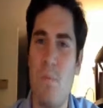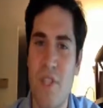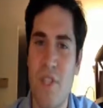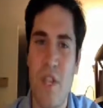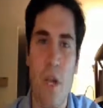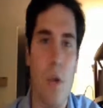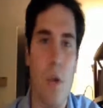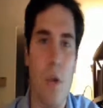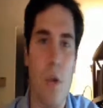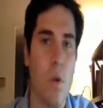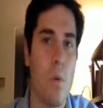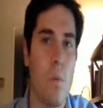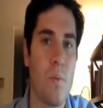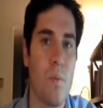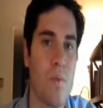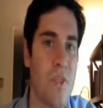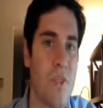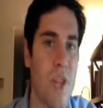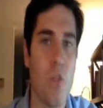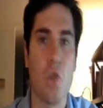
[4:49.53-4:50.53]
single
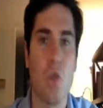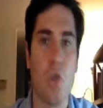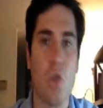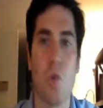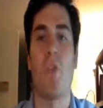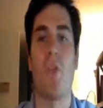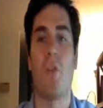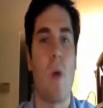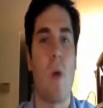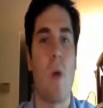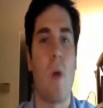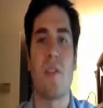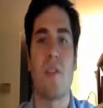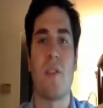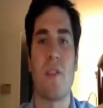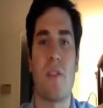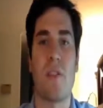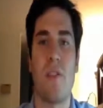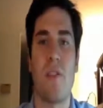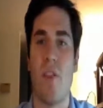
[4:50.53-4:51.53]
central
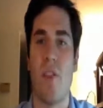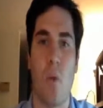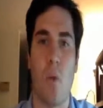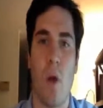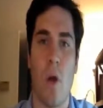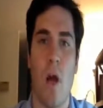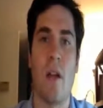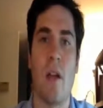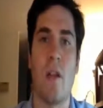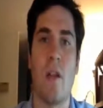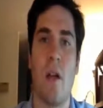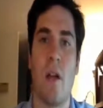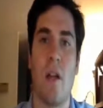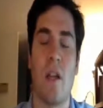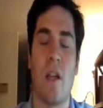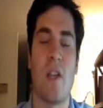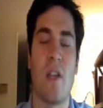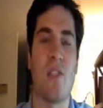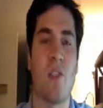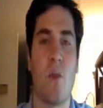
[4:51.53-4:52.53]
thrust that they were
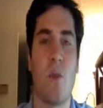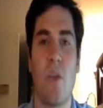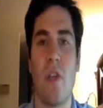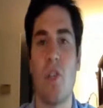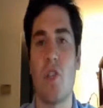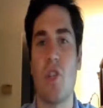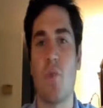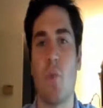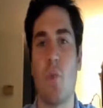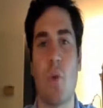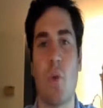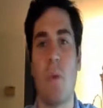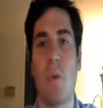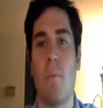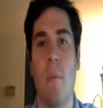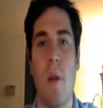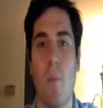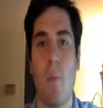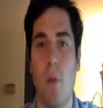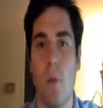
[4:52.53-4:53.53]
highlighting, and so they just weren't
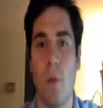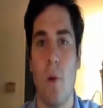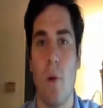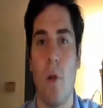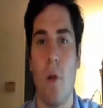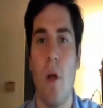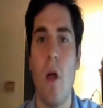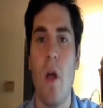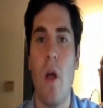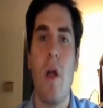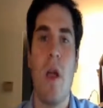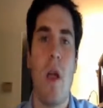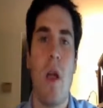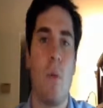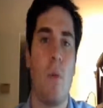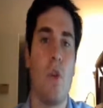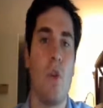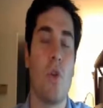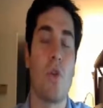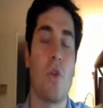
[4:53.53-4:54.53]
memorable.
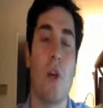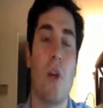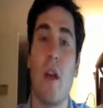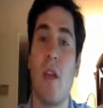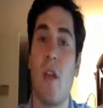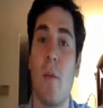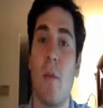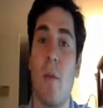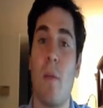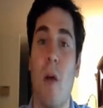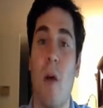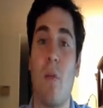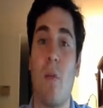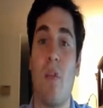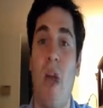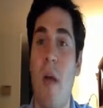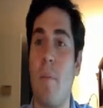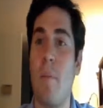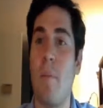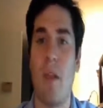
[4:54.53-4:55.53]
And when you're talking about
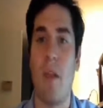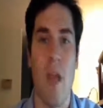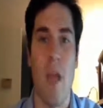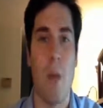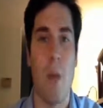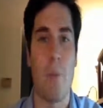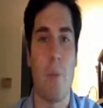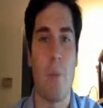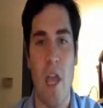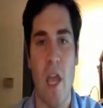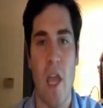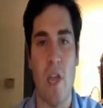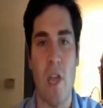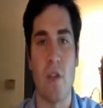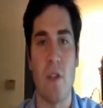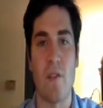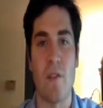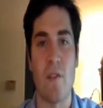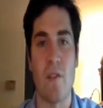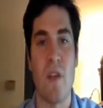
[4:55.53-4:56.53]
that many
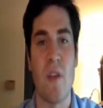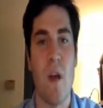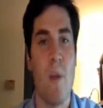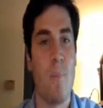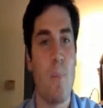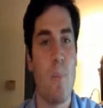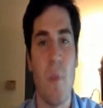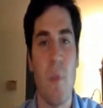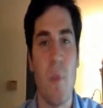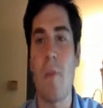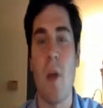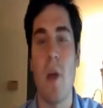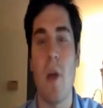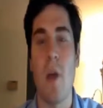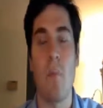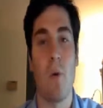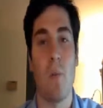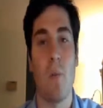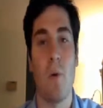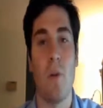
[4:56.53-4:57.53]
applications, being
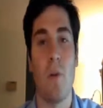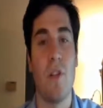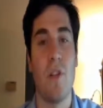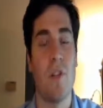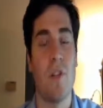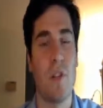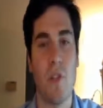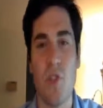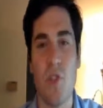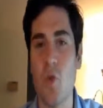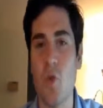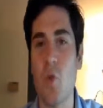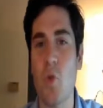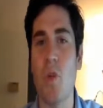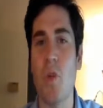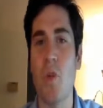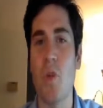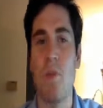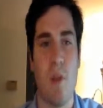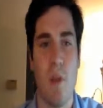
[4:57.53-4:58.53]
memorable is
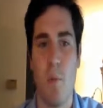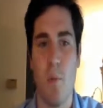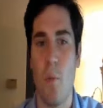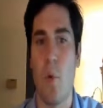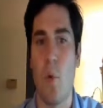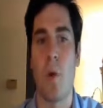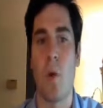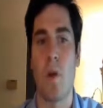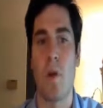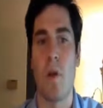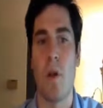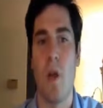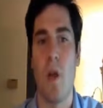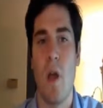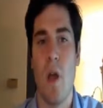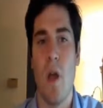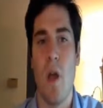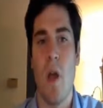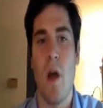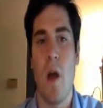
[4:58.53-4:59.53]
extremely important.
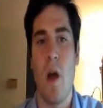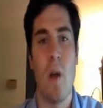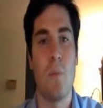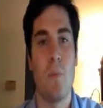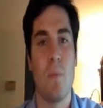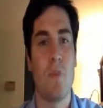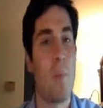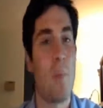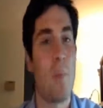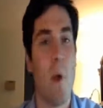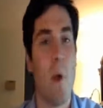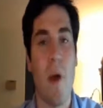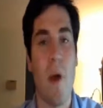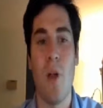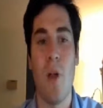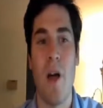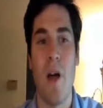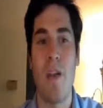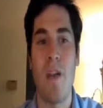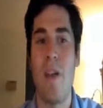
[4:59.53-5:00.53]
So bottom
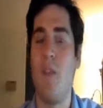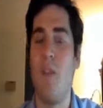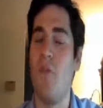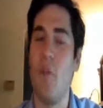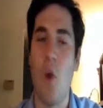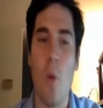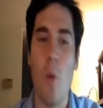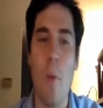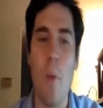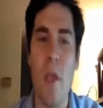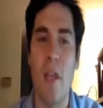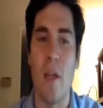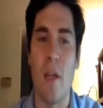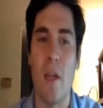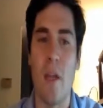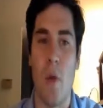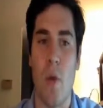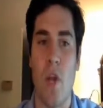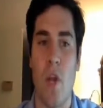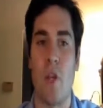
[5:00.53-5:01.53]
line, if you don't make an
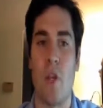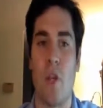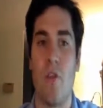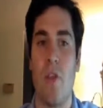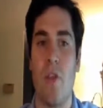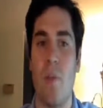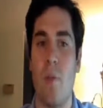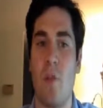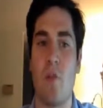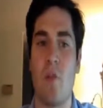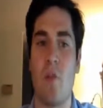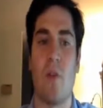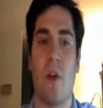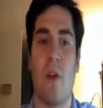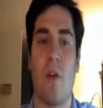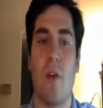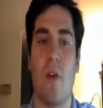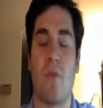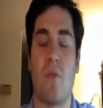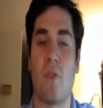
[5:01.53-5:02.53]
impression on the admissions
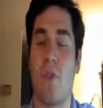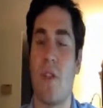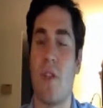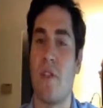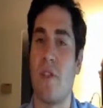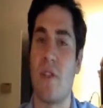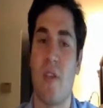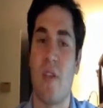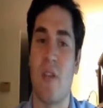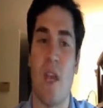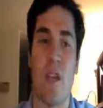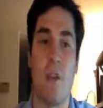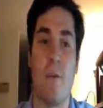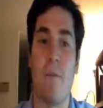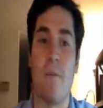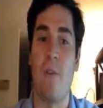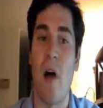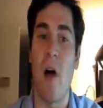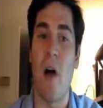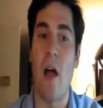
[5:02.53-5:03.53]
officer that's assigned to
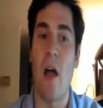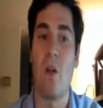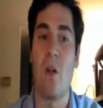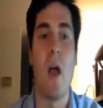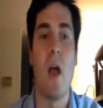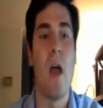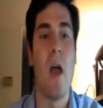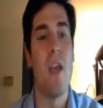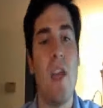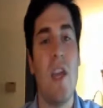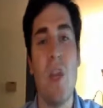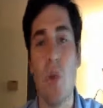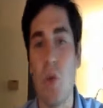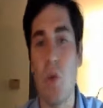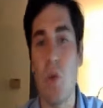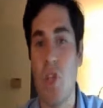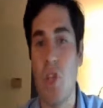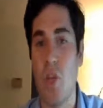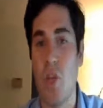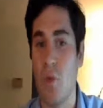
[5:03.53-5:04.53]
your file, he or
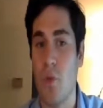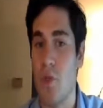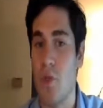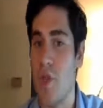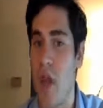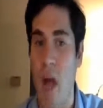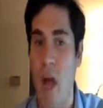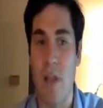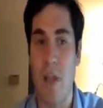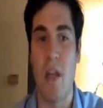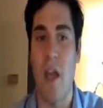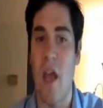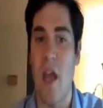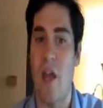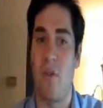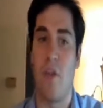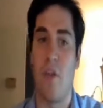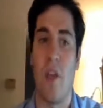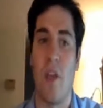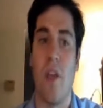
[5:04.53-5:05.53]
she was not going to
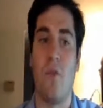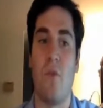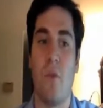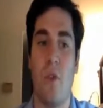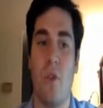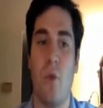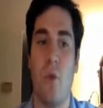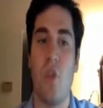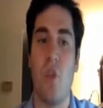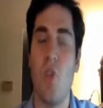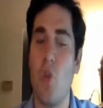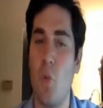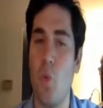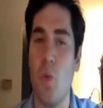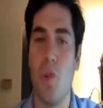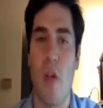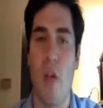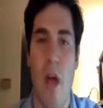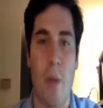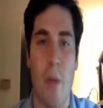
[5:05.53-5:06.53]
advocate for you, and you
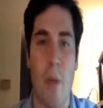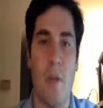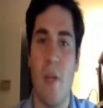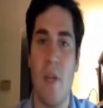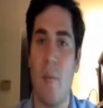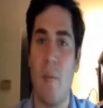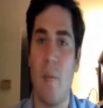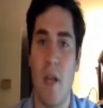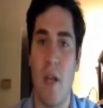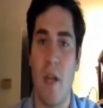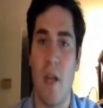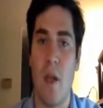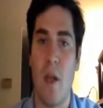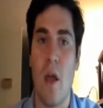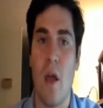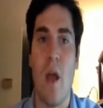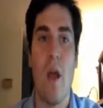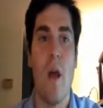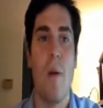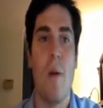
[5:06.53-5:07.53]
will not be admitted.
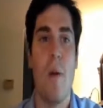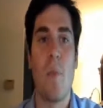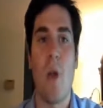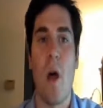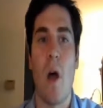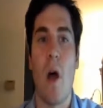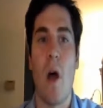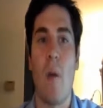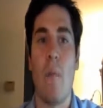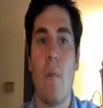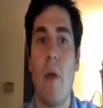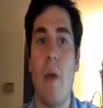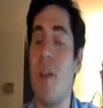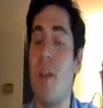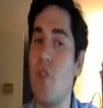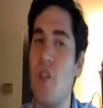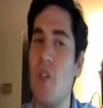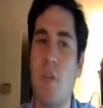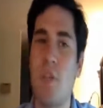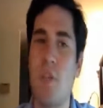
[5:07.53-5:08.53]
At
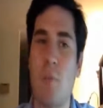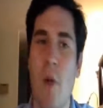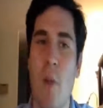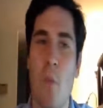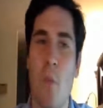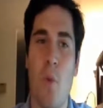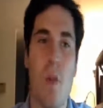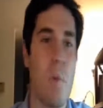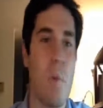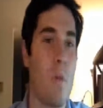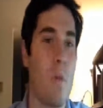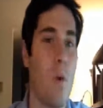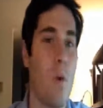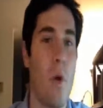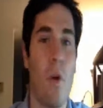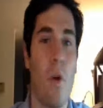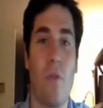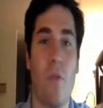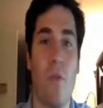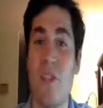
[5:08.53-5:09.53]
InGenius Prep, we
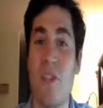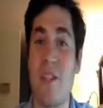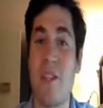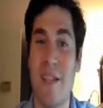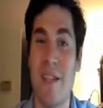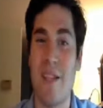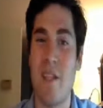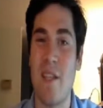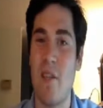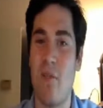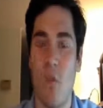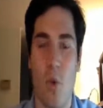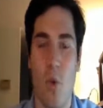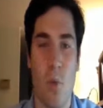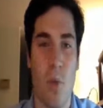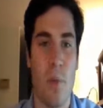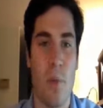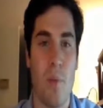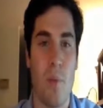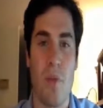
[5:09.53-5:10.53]
employ over 60
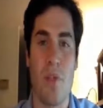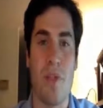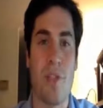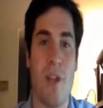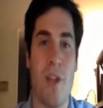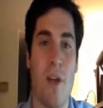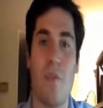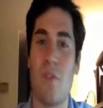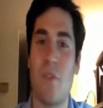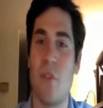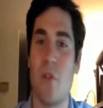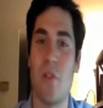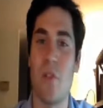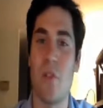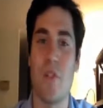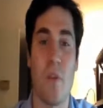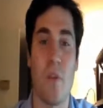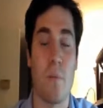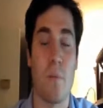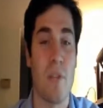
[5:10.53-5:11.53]
former admissions
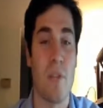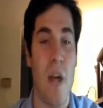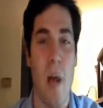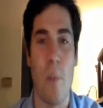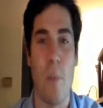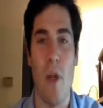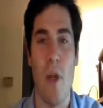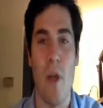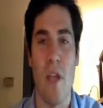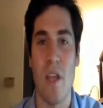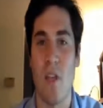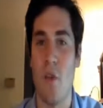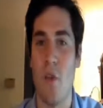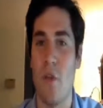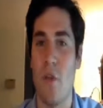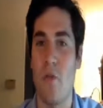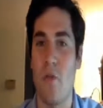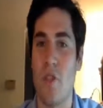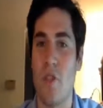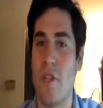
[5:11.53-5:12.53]
officers from top-ranking
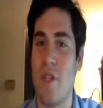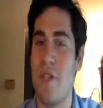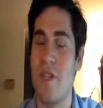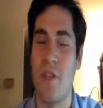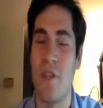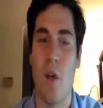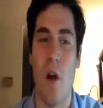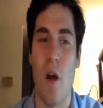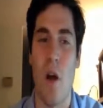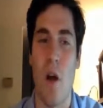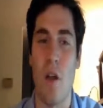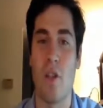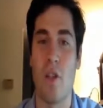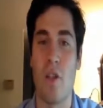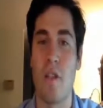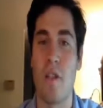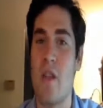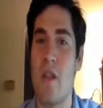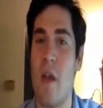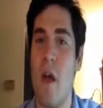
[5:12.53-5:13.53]
universities and
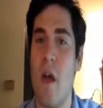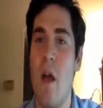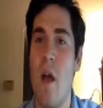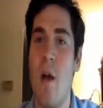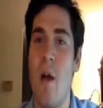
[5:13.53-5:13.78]
colleges.